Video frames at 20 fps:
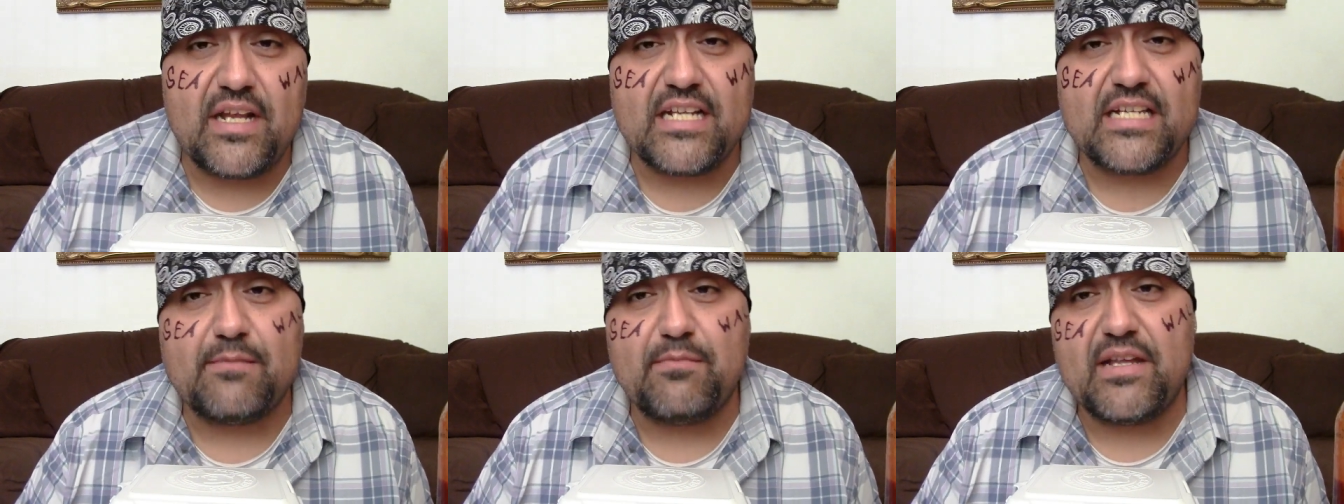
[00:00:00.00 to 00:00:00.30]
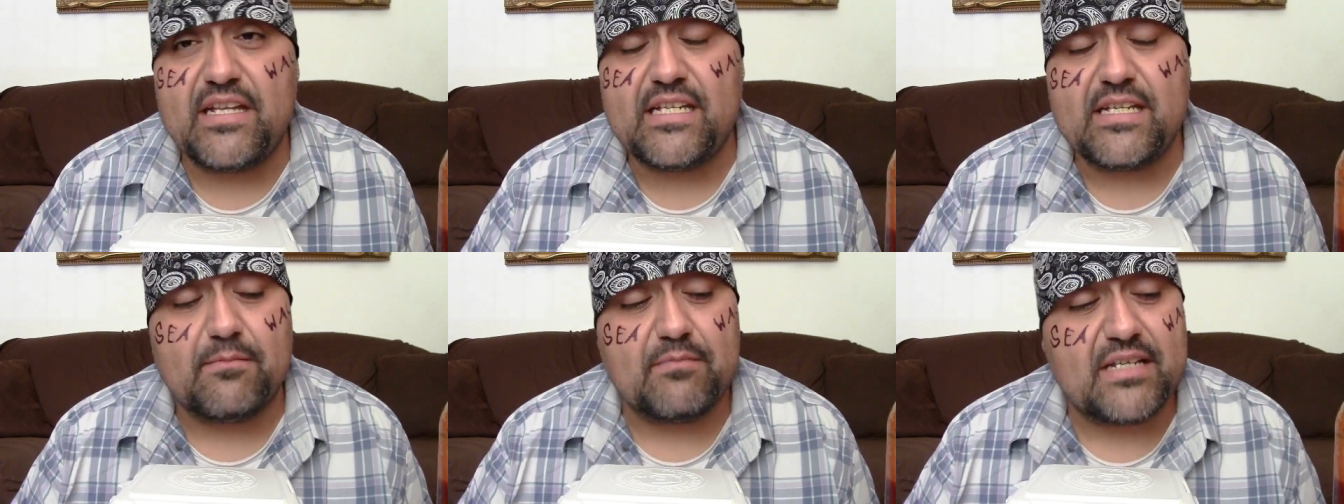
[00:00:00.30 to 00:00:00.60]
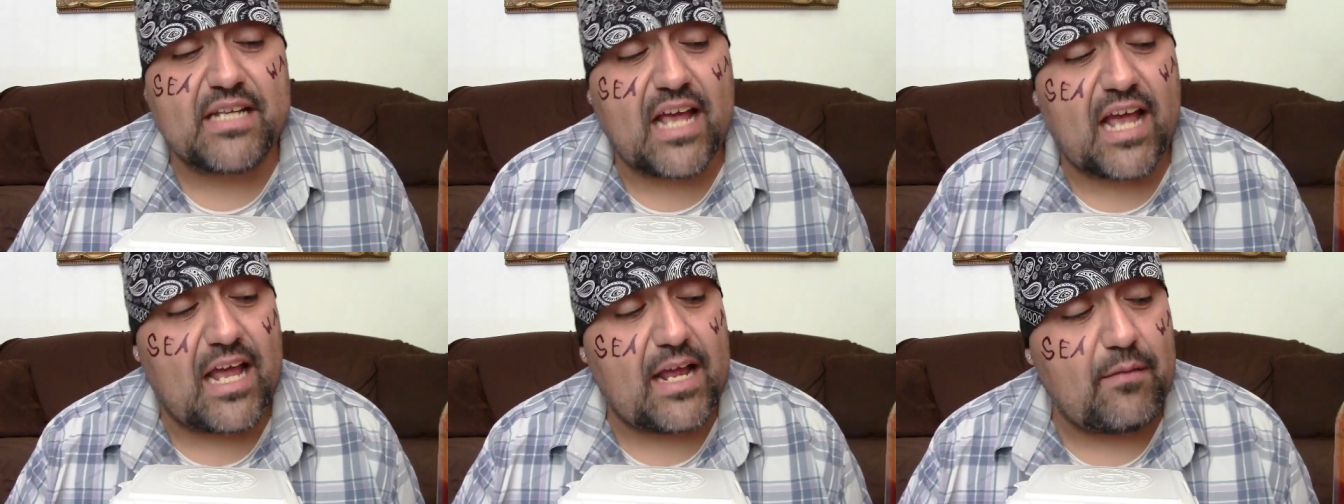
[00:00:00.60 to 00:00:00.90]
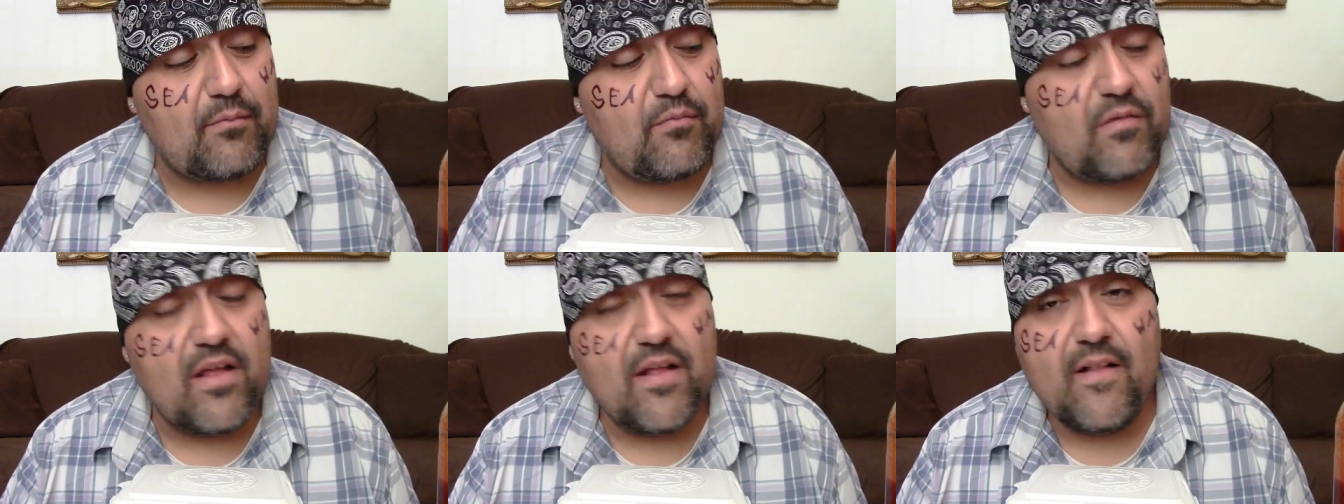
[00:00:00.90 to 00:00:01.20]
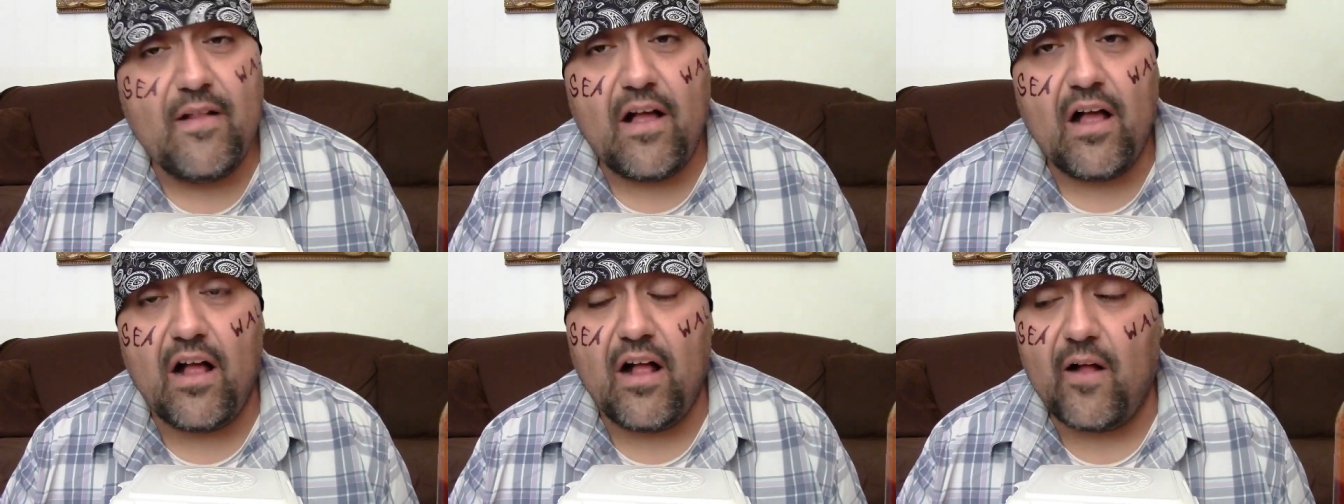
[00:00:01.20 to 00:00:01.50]
it's been some time.
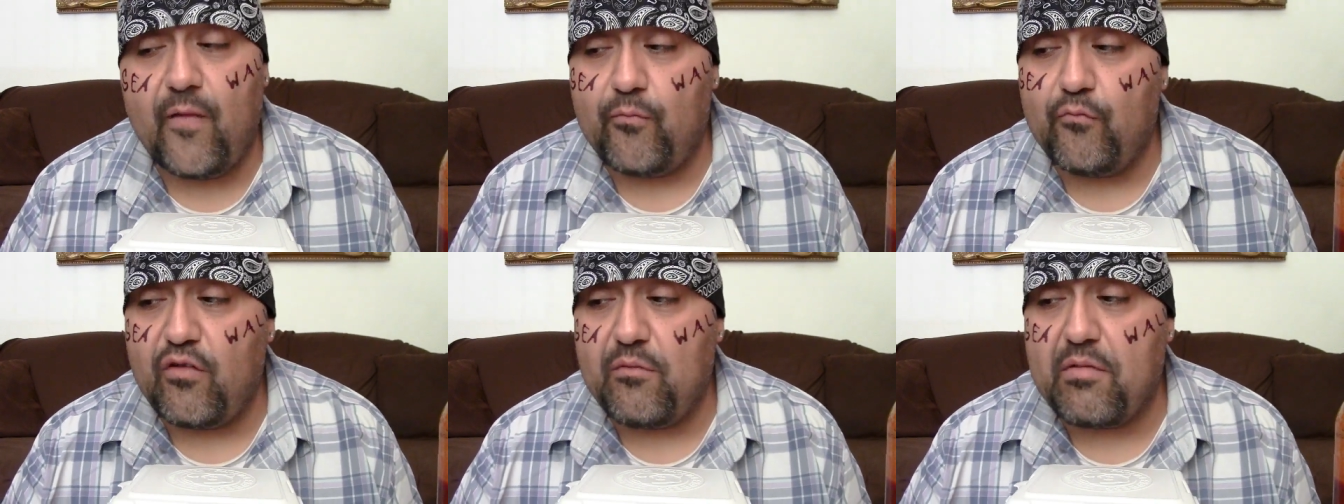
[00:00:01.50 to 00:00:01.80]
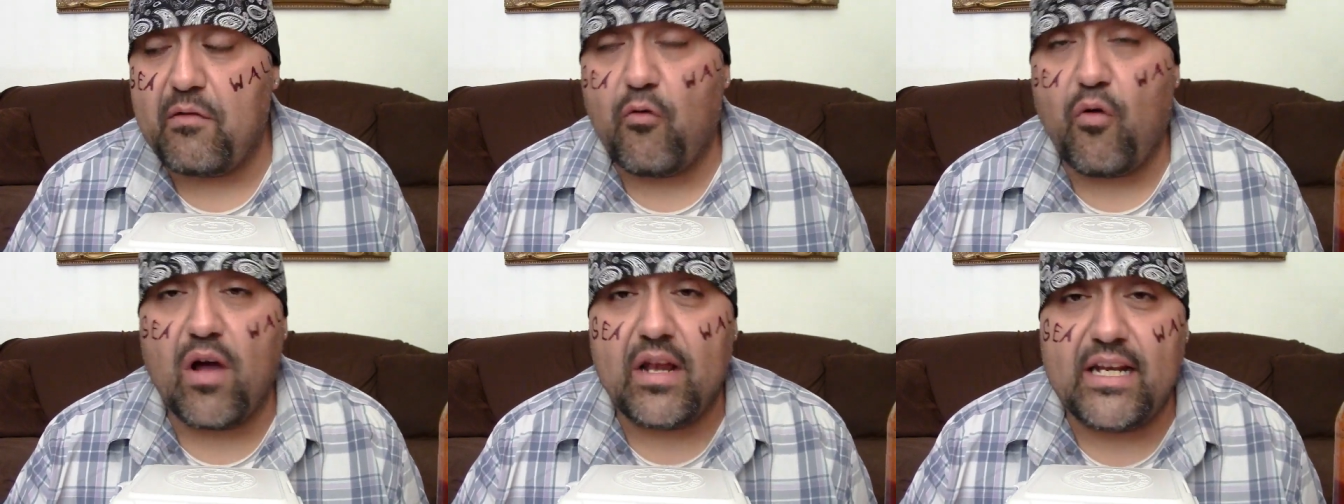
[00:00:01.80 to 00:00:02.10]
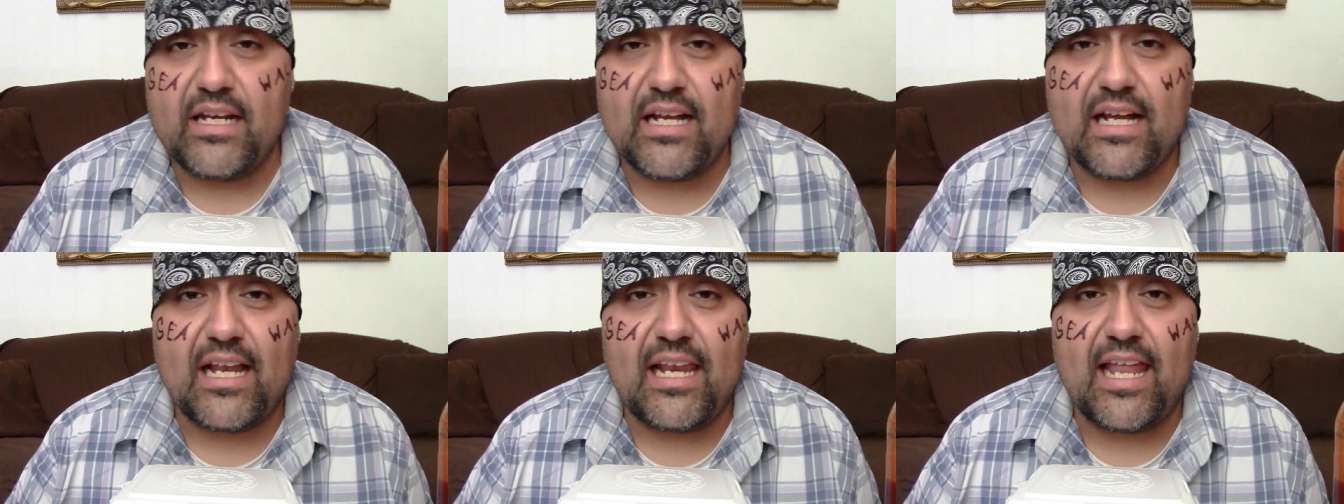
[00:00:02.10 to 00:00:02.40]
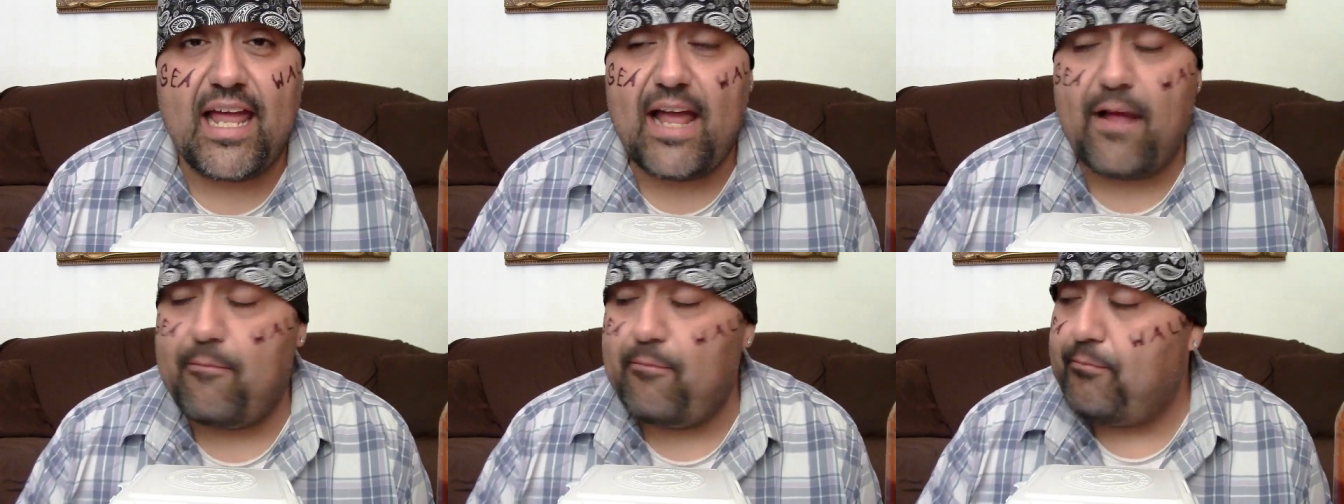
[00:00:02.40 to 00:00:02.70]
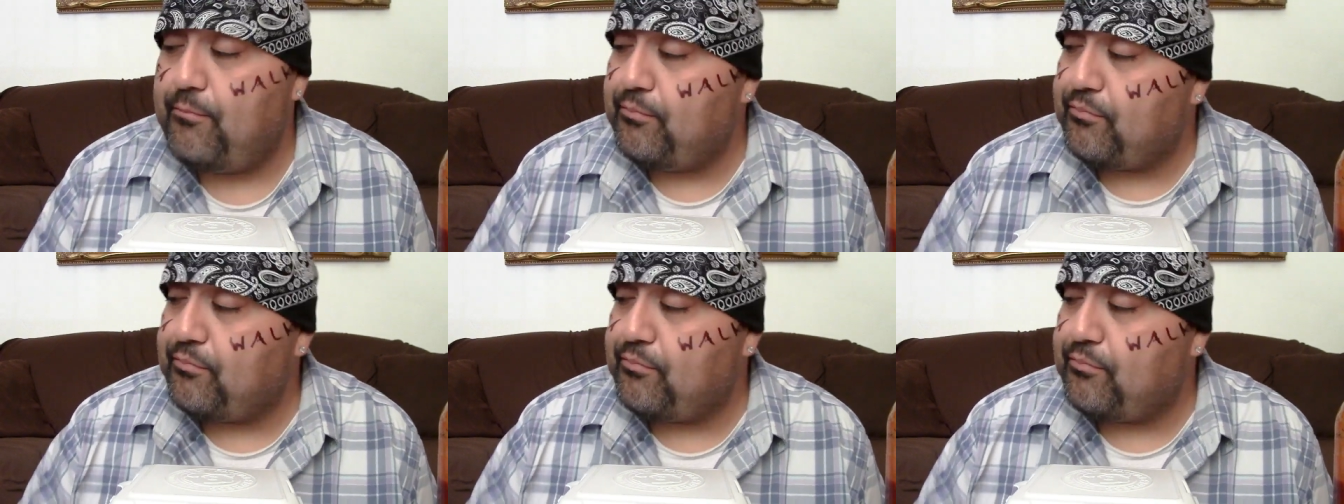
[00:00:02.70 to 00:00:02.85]
Um, we've been wanting to collab.